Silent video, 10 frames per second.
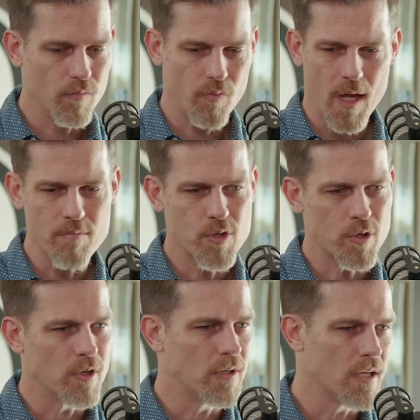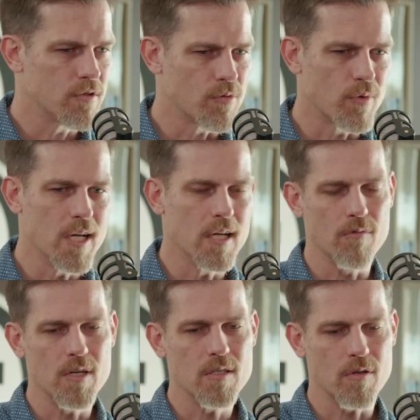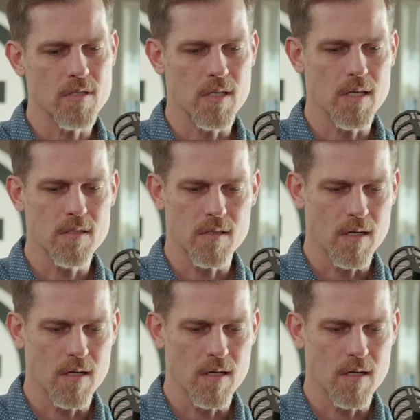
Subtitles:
I'm sure as you read and research this,